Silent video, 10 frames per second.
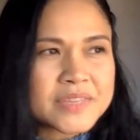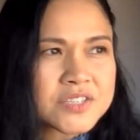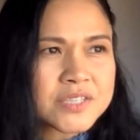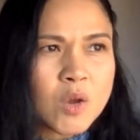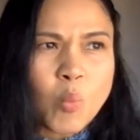when they
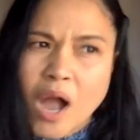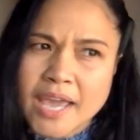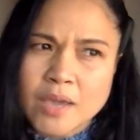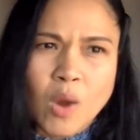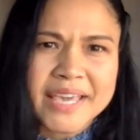start saying,
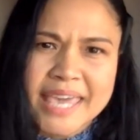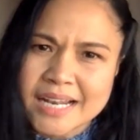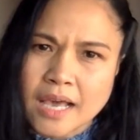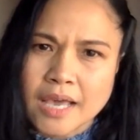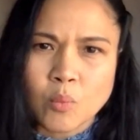"Why? Why
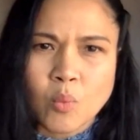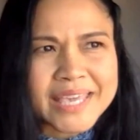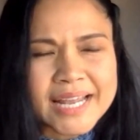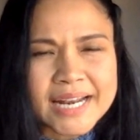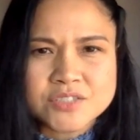can't I? Why
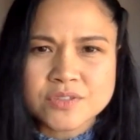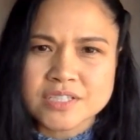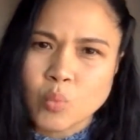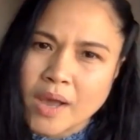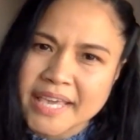can't I do
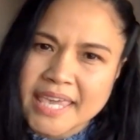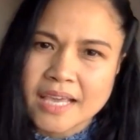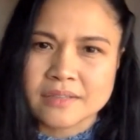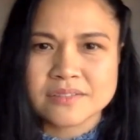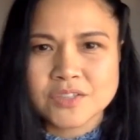this?"
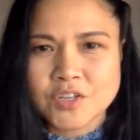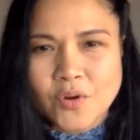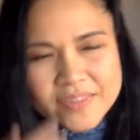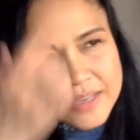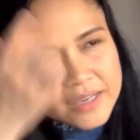Why right,
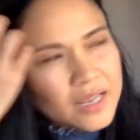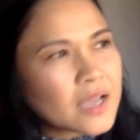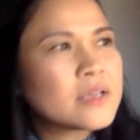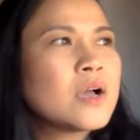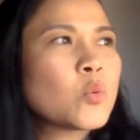right, no,
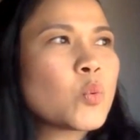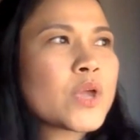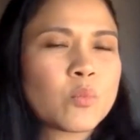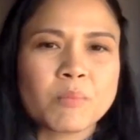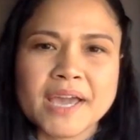
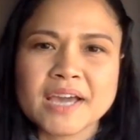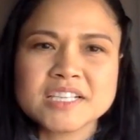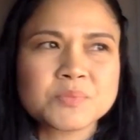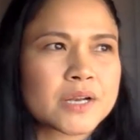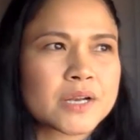exactly. I, we, my
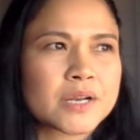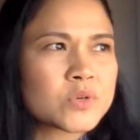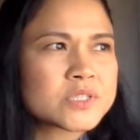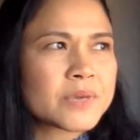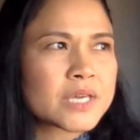husband and I
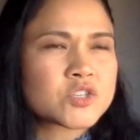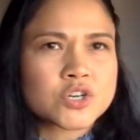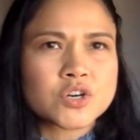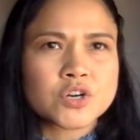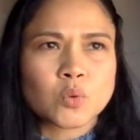always make
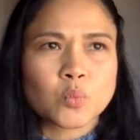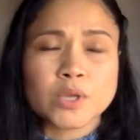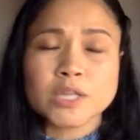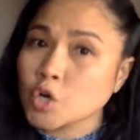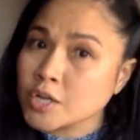sure
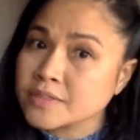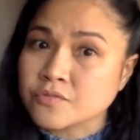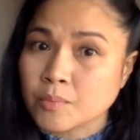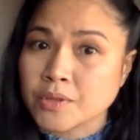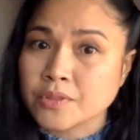we learn
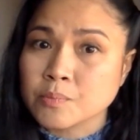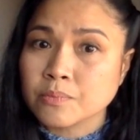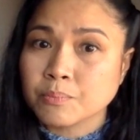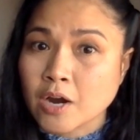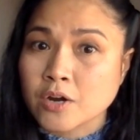this from other
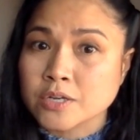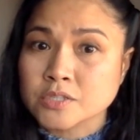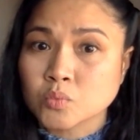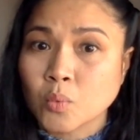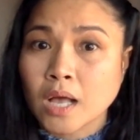
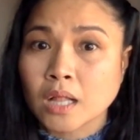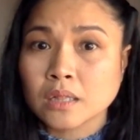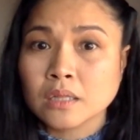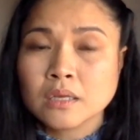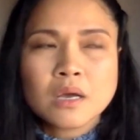parents as well,
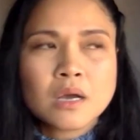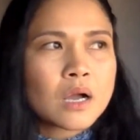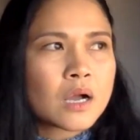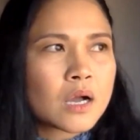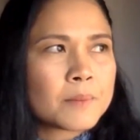
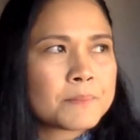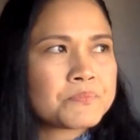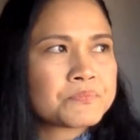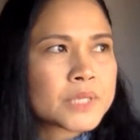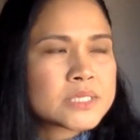
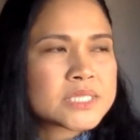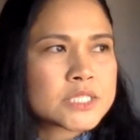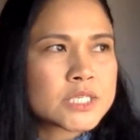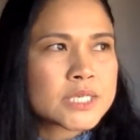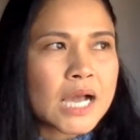um,
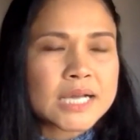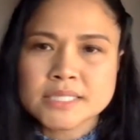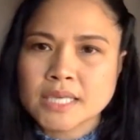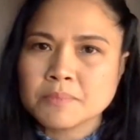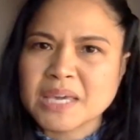to not
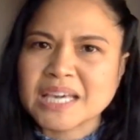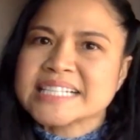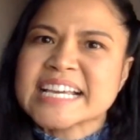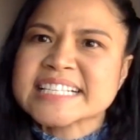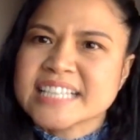say
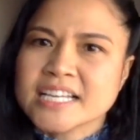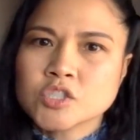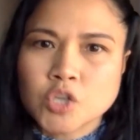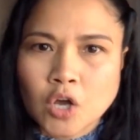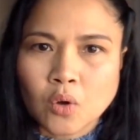because I said
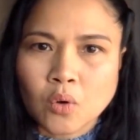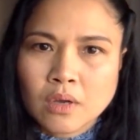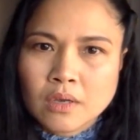so.